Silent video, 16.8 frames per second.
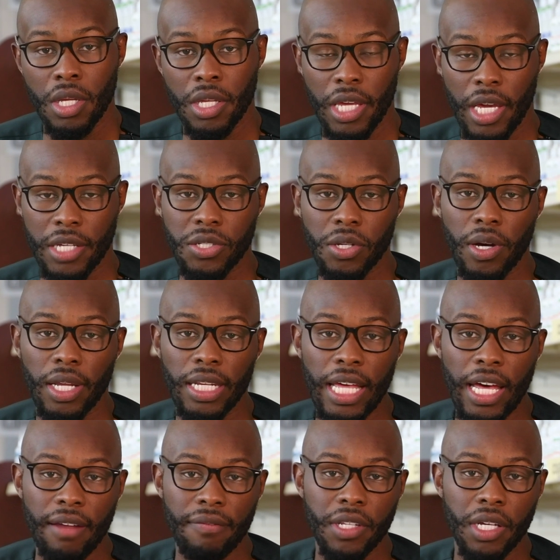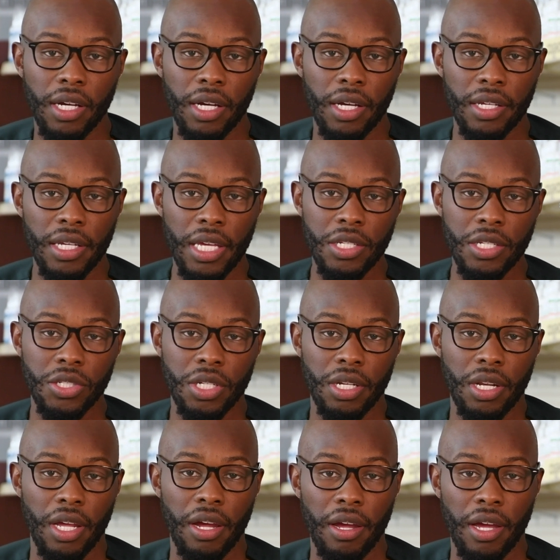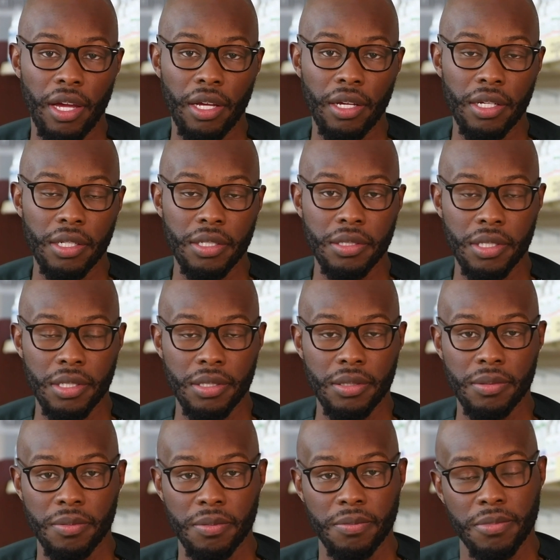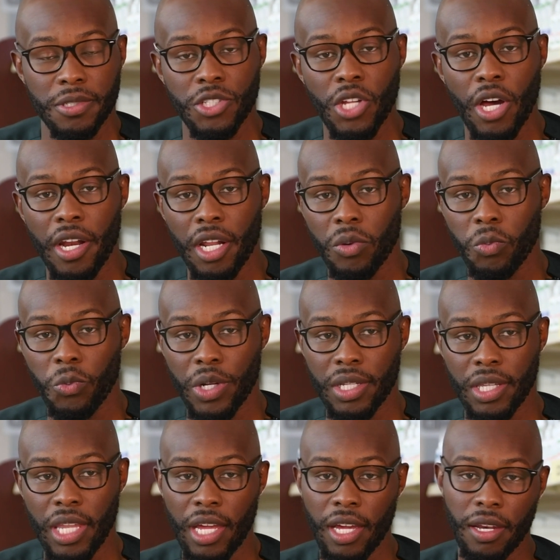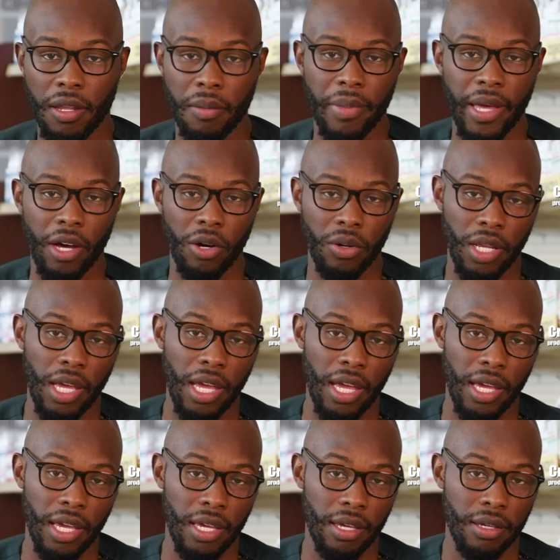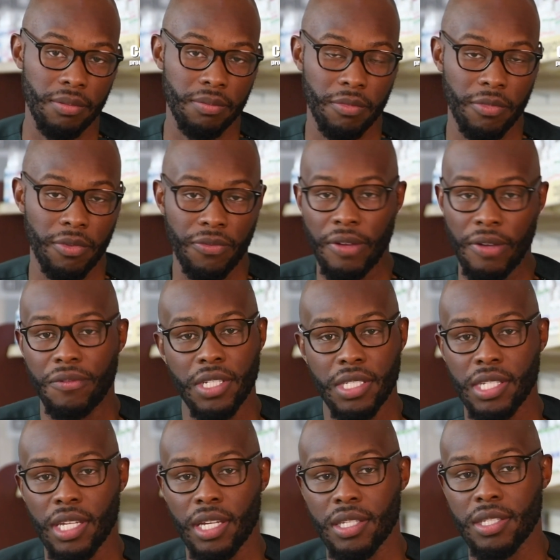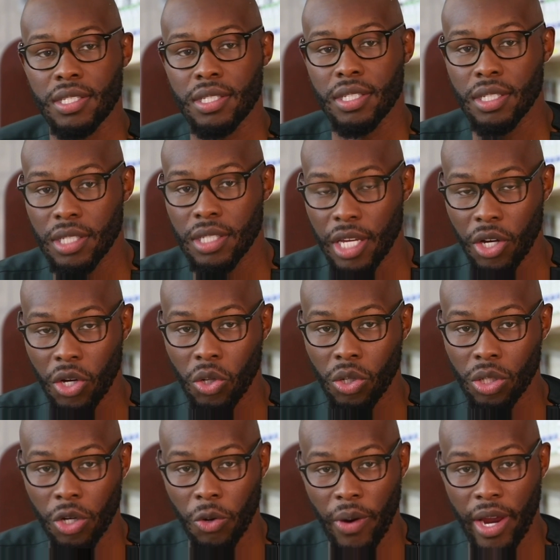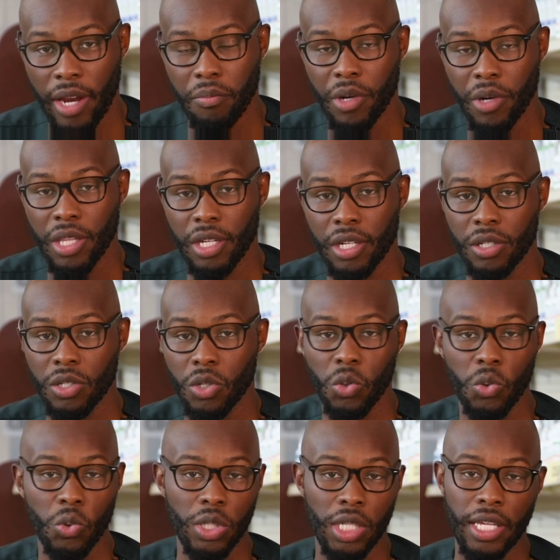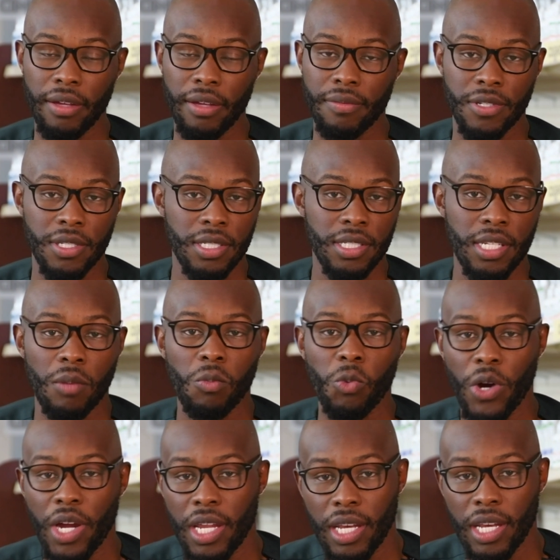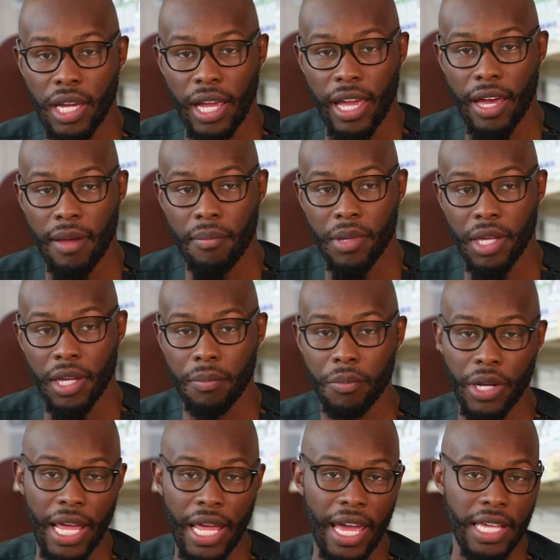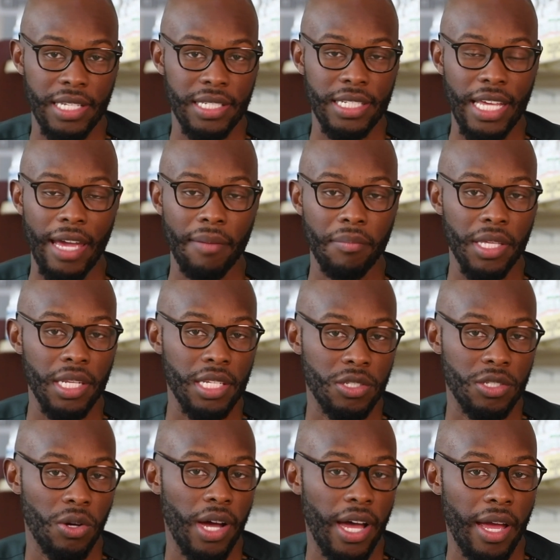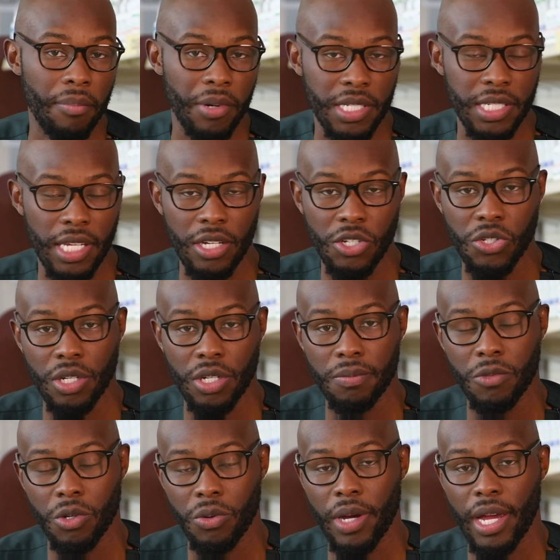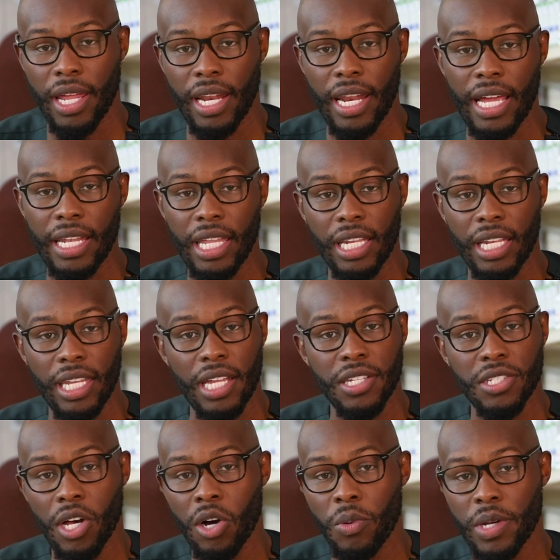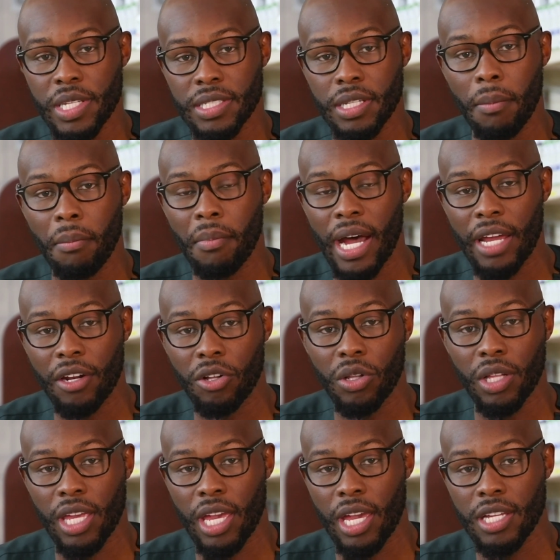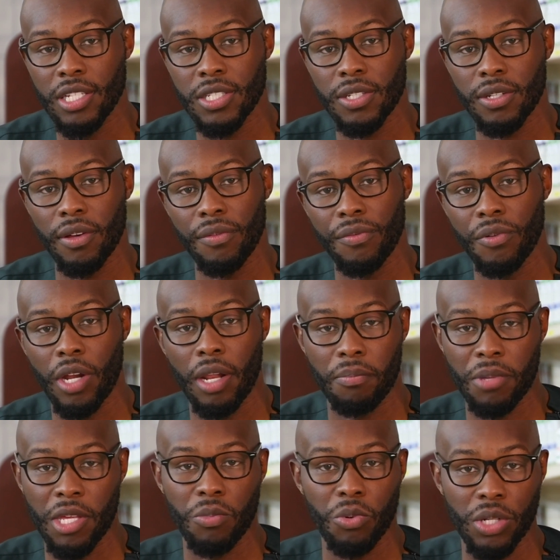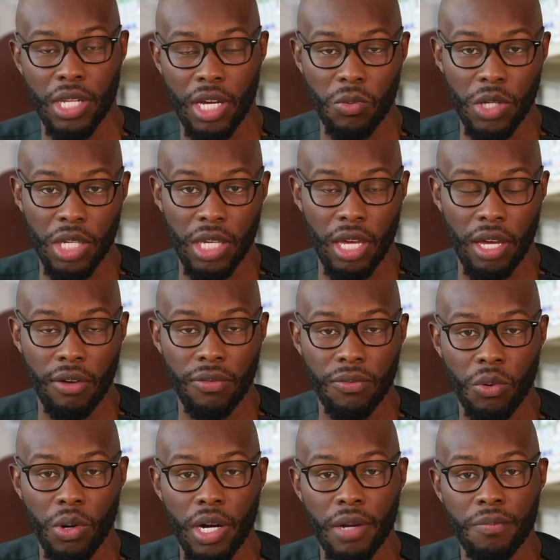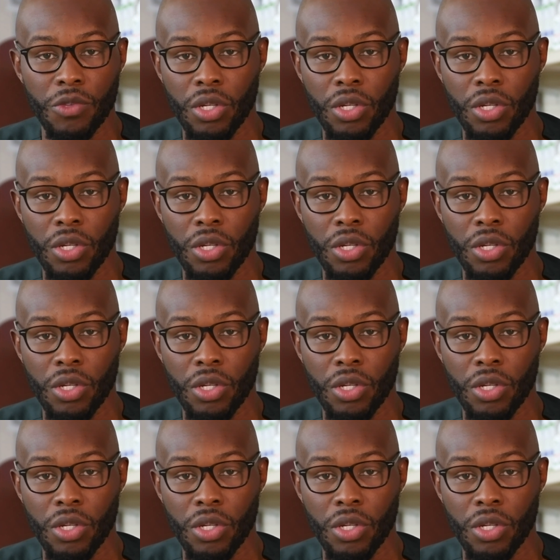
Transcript: Yeah, so a lot of the engineering started with thinking about a 56-year-old grandmother who lives somewhere in the Gambia but has diabetes or hypertension, right? And I think that's always the model case for the people that we care for.